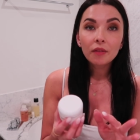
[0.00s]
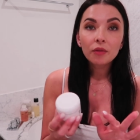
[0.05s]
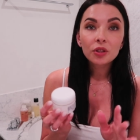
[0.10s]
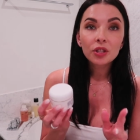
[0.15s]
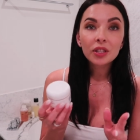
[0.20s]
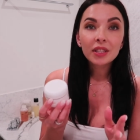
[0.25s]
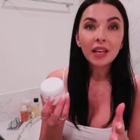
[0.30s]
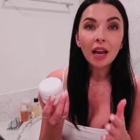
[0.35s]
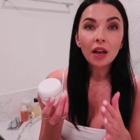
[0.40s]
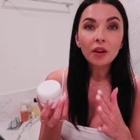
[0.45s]
I
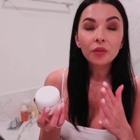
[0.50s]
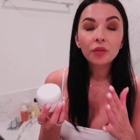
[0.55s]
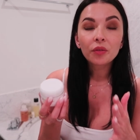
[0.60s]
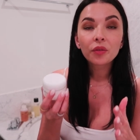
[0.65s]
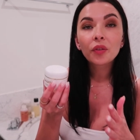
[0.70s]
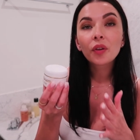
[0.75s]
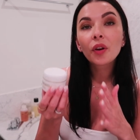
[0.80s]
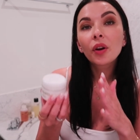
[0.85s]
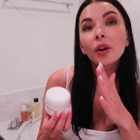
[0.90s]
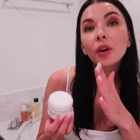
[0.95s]
was kind of
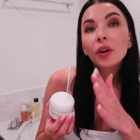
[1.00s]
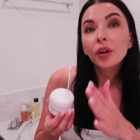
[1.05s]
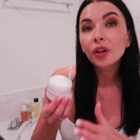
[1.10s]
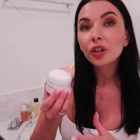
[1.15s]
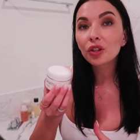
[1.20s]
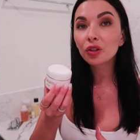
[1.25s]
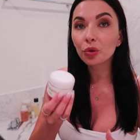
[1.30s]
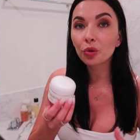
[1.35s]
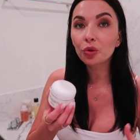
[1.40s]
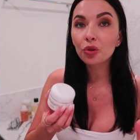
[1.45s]

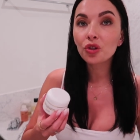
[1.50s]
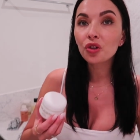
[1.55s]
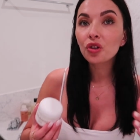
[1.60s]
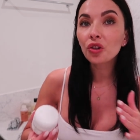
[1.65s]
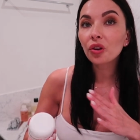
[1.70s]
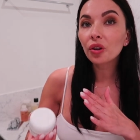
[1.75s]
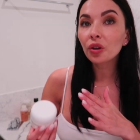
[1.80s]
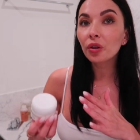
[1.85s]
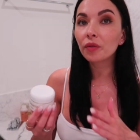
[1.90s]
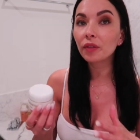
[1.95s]
not
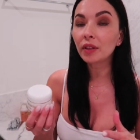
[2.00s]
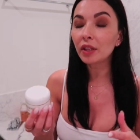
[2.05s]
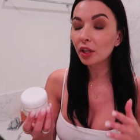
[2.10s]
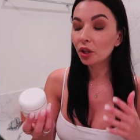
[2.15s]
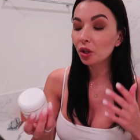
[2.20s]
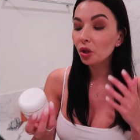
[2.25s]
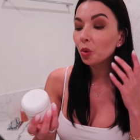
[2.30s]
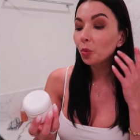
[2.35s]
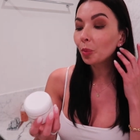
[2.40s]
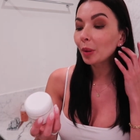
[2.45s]
sure with the
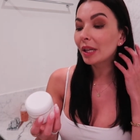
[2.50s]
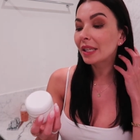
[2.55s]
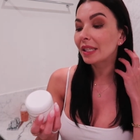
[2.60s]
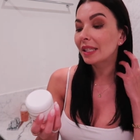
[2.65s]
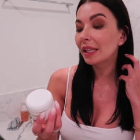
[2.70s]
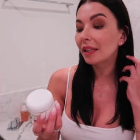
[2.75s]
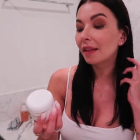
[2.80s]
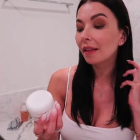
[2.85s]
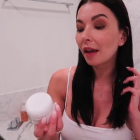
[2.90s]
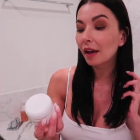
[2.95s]
new
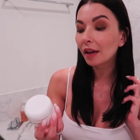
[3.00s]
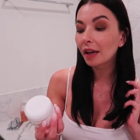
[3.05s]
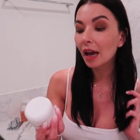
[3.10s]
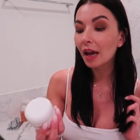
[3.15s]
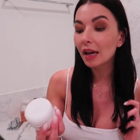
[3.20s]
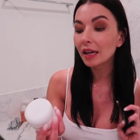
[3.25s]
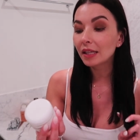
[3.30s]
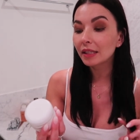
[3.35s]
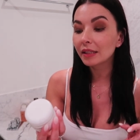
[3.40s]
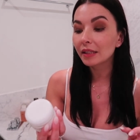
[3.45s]
placenta
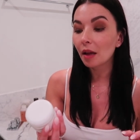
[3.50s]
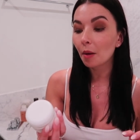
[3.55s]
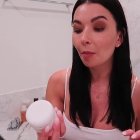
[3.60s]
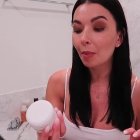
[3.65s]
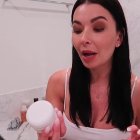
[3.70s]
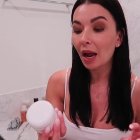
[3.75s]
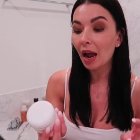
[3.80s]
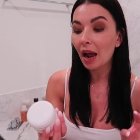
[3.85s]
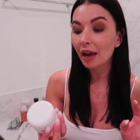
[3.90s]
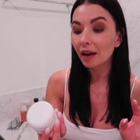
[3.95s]
guys,
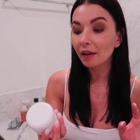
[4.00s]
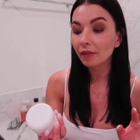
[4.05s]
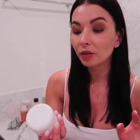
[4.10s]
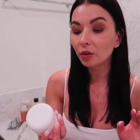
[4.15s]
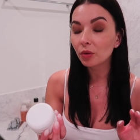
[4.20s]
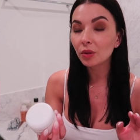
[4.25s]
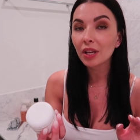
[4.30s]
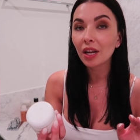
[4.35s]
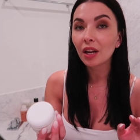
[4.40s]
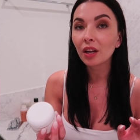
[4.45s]
but I have
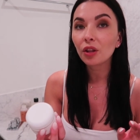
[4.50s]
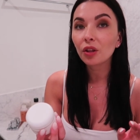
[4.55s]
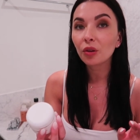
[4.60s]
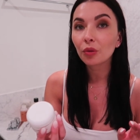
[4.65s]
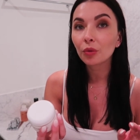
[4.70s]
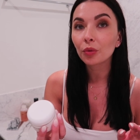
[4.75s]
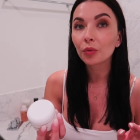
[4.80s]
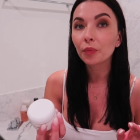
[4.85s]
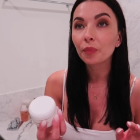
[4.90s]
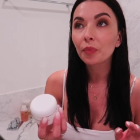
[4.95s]
to tell
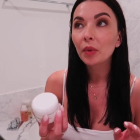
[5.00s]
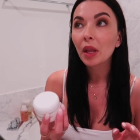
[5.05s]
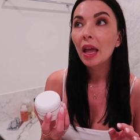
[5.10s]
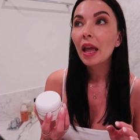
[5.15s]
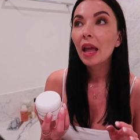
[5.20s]
you,